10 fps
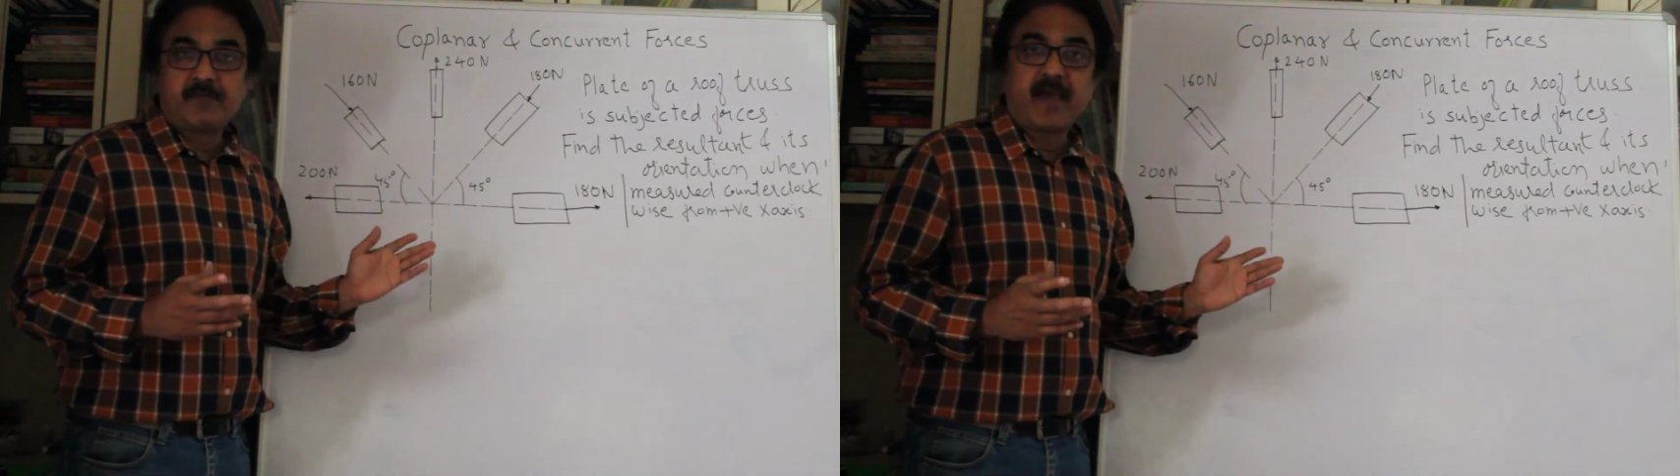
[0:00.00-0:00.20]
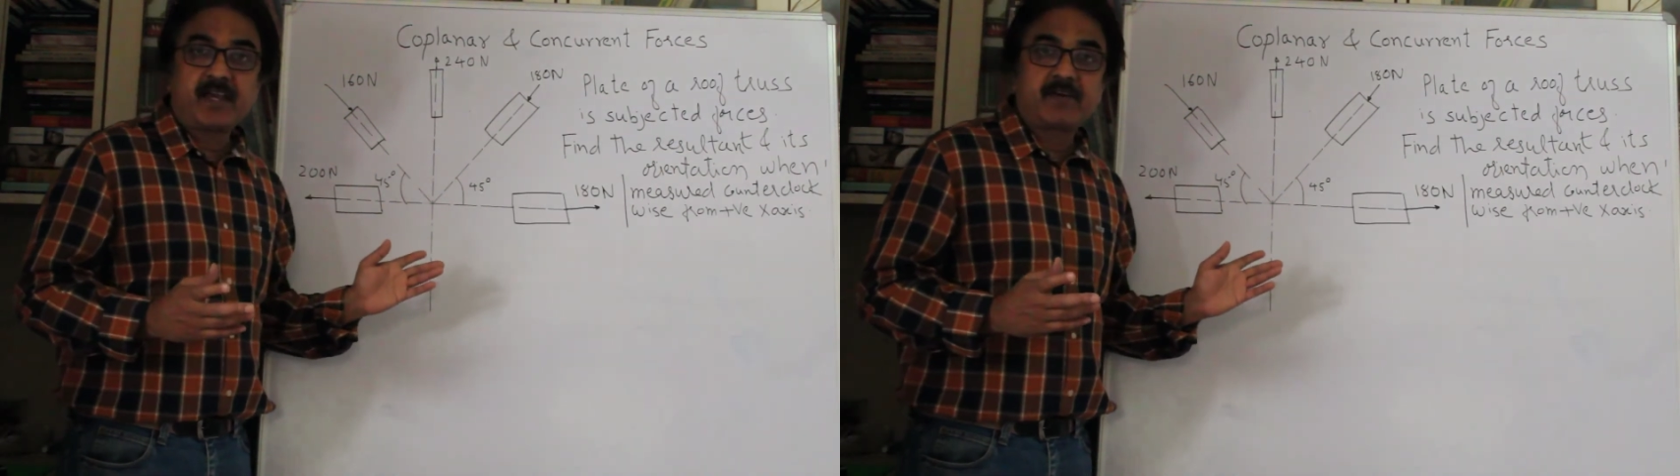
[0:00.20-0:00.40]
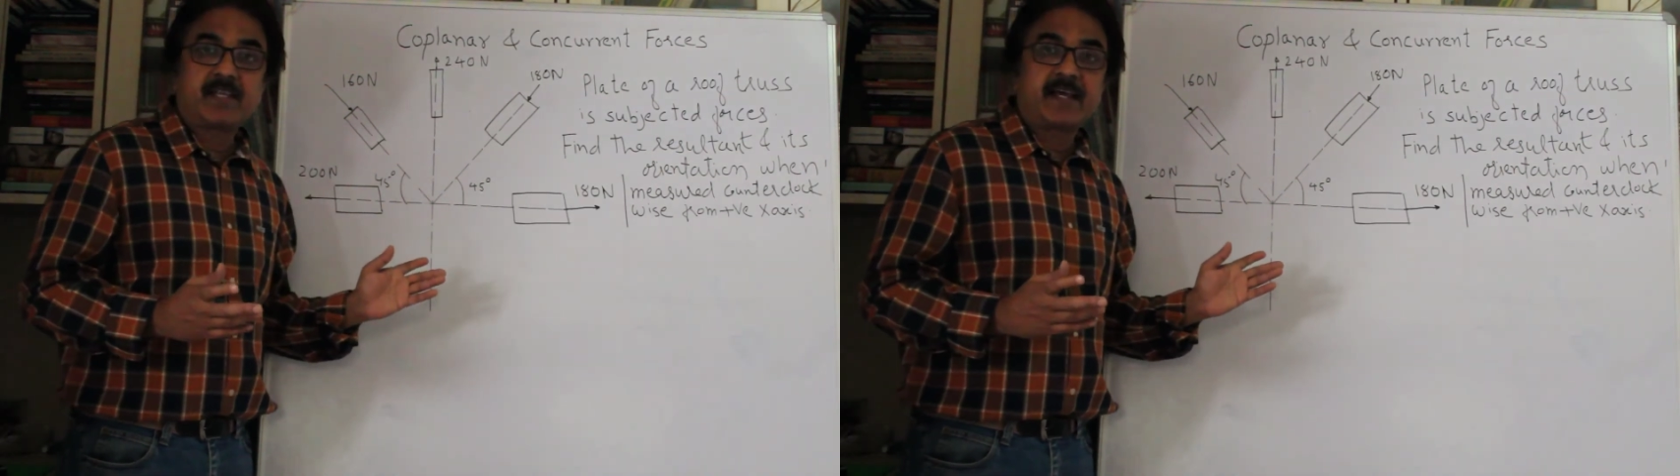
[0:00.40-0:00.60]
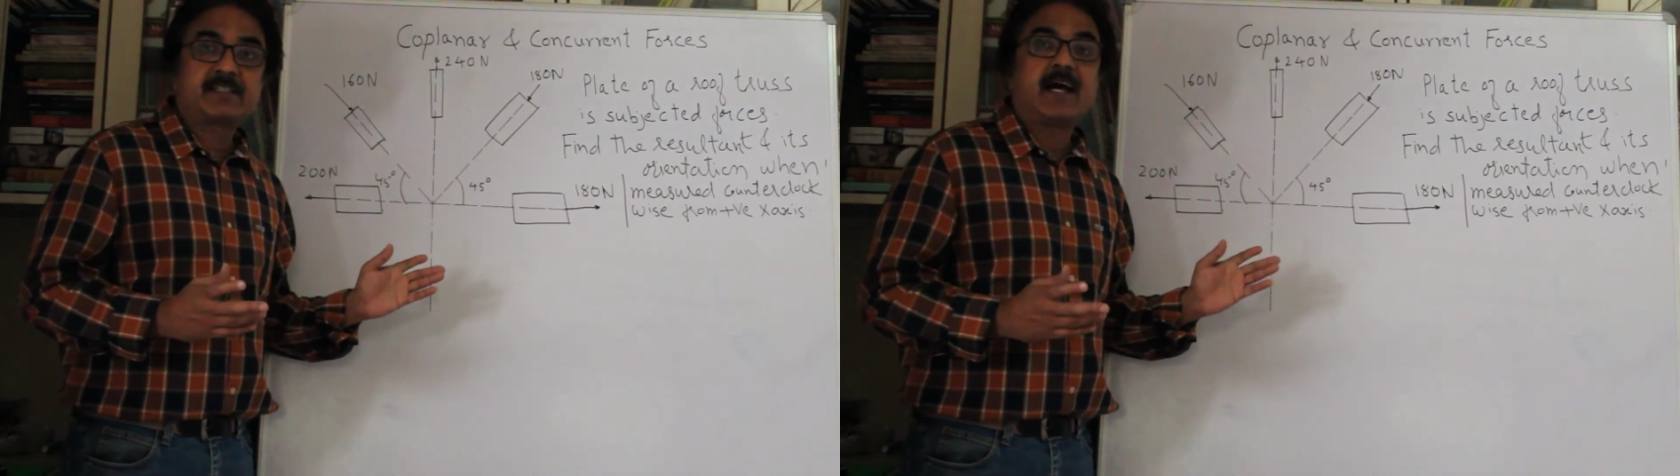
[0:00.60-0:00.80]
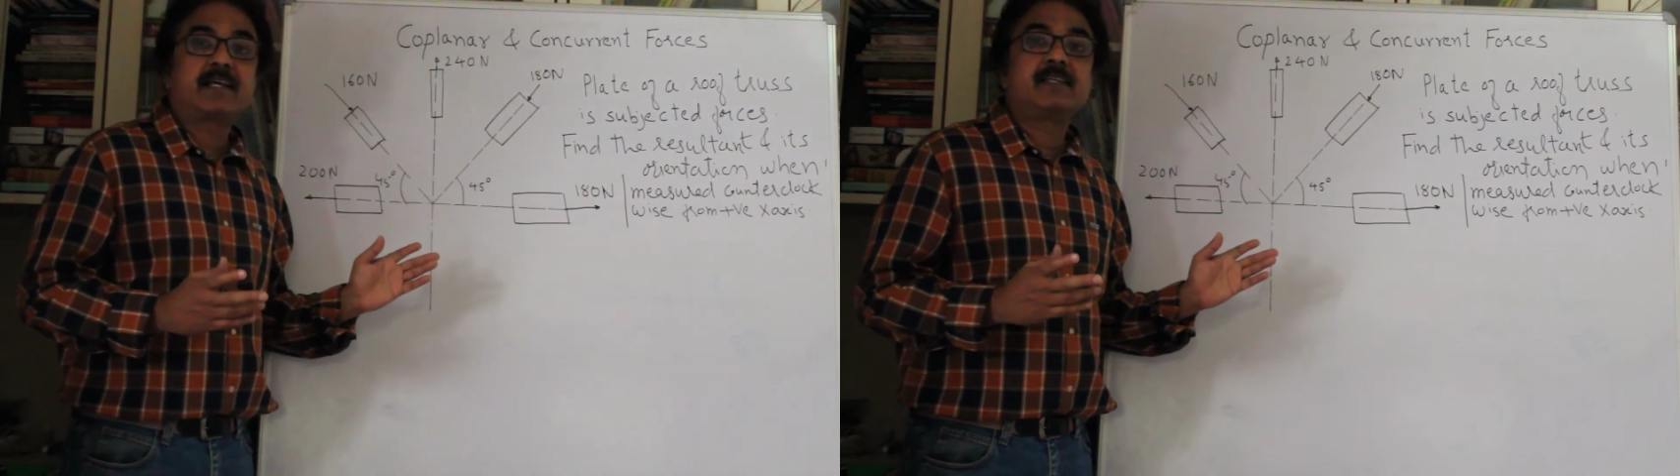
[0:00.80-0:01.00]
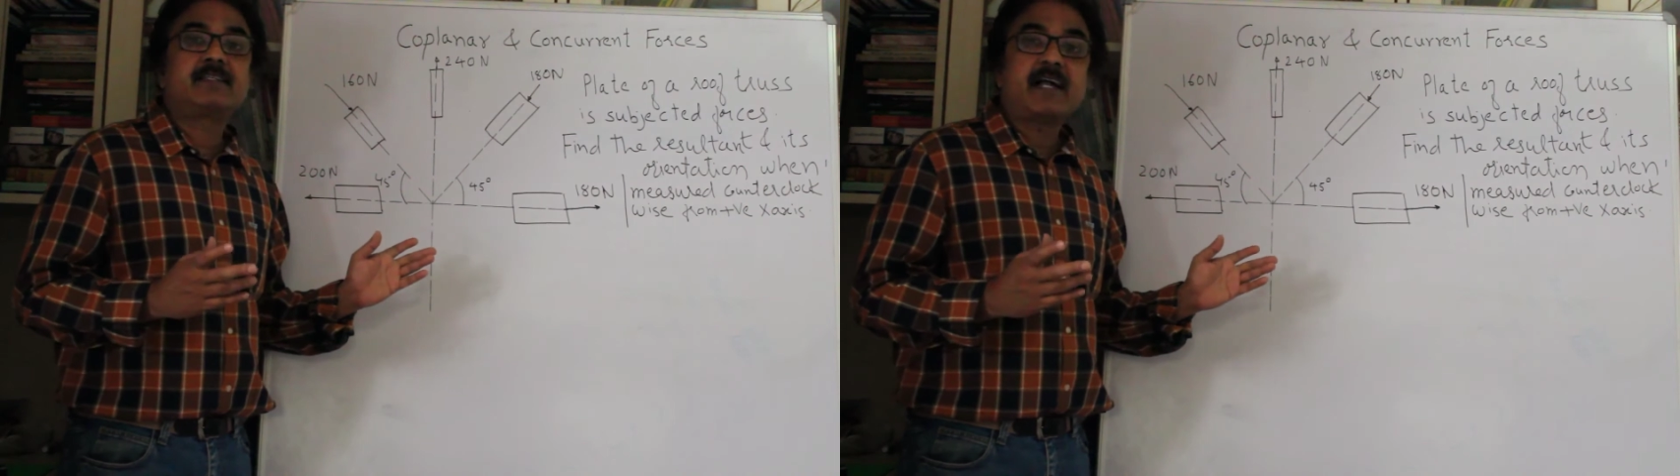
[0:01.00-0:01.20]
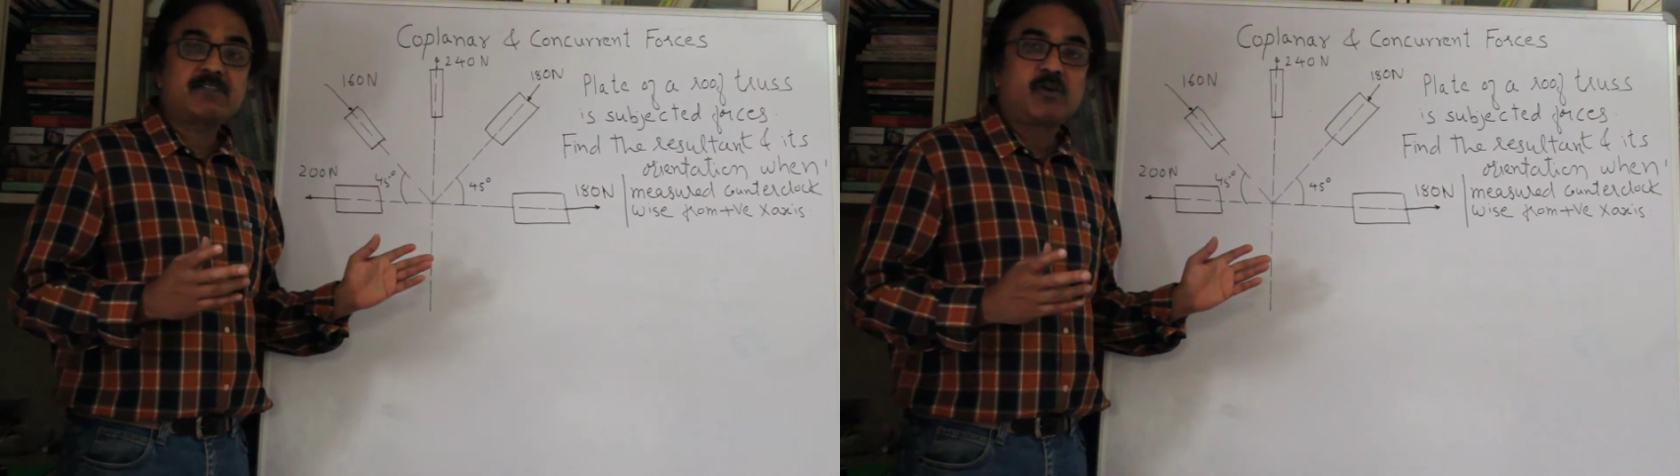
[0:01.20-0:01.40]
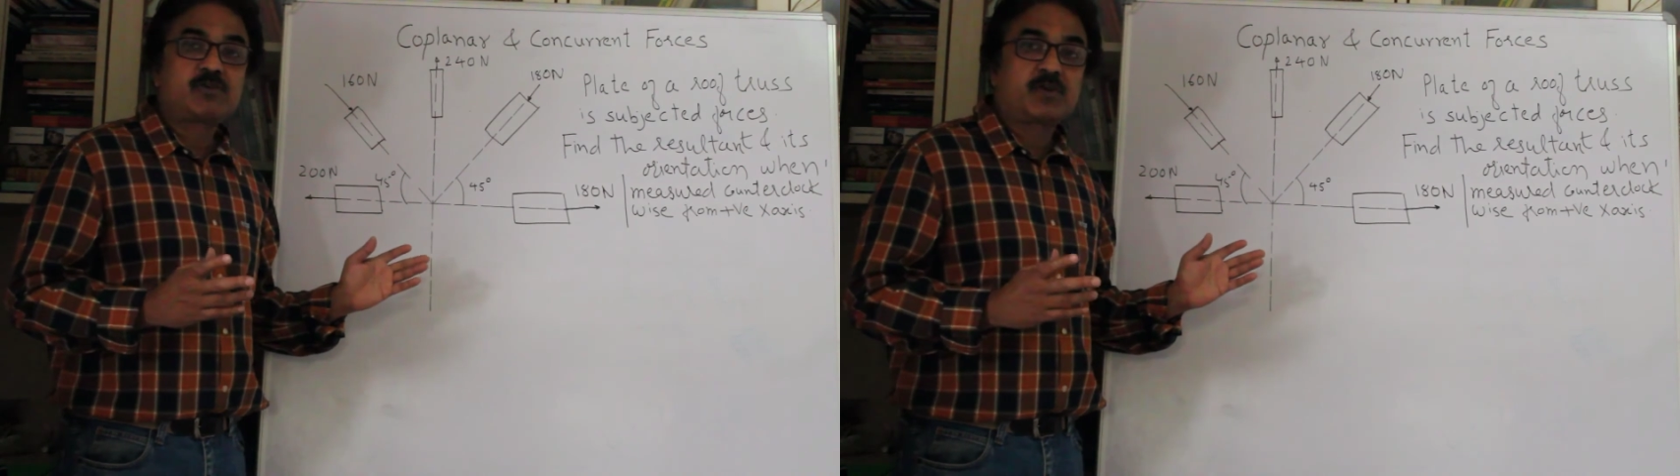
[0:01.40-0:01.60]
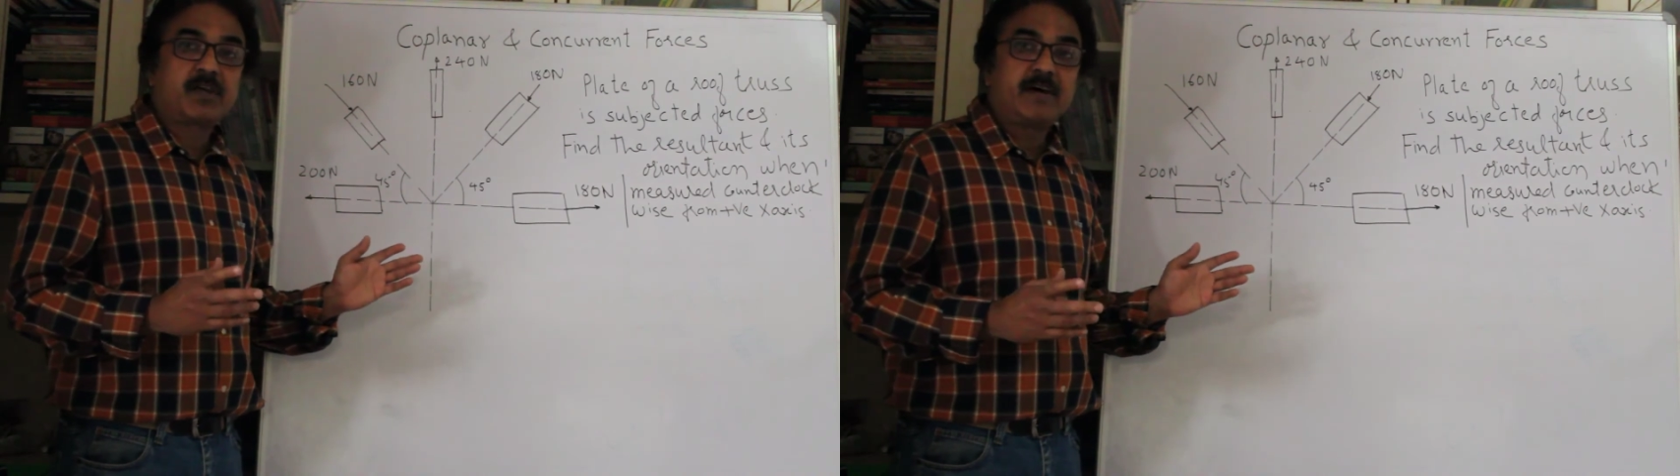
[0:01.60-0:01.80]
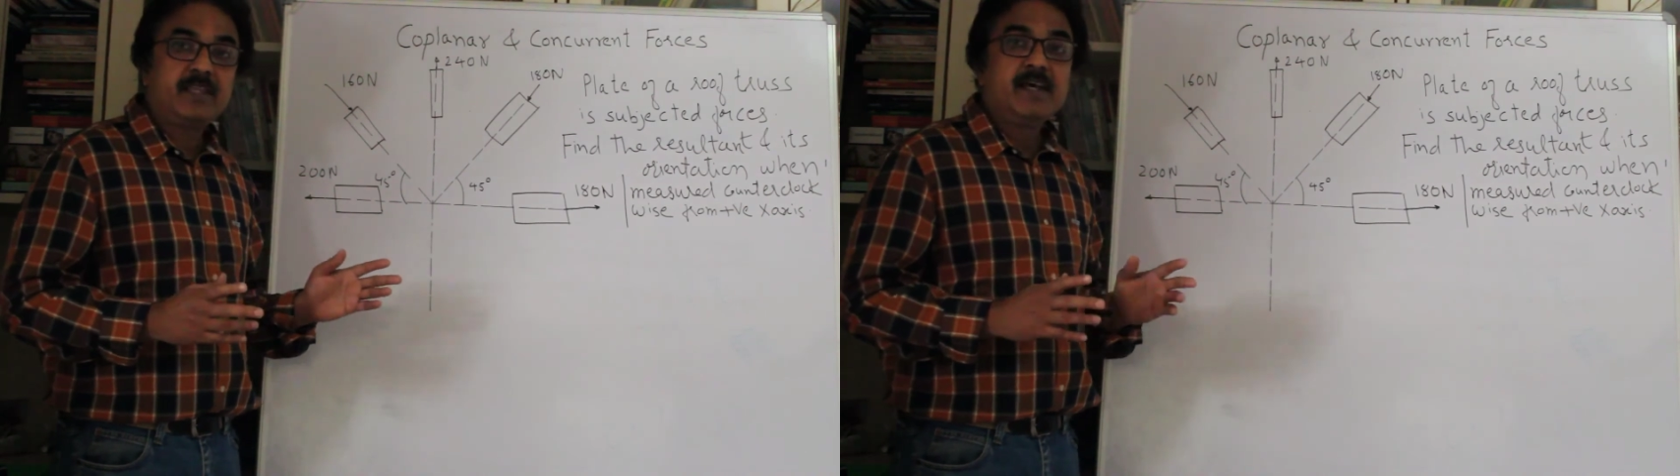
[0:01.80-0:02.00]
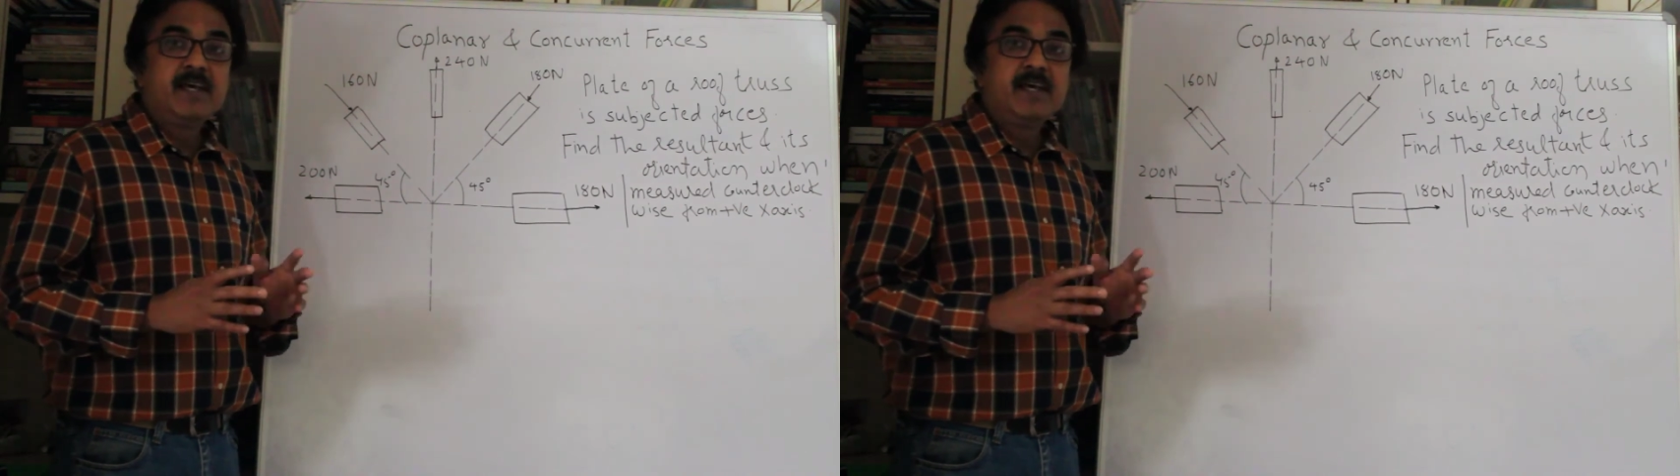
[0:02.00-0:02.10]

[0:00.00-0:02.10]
make with the x-axis, that's also given.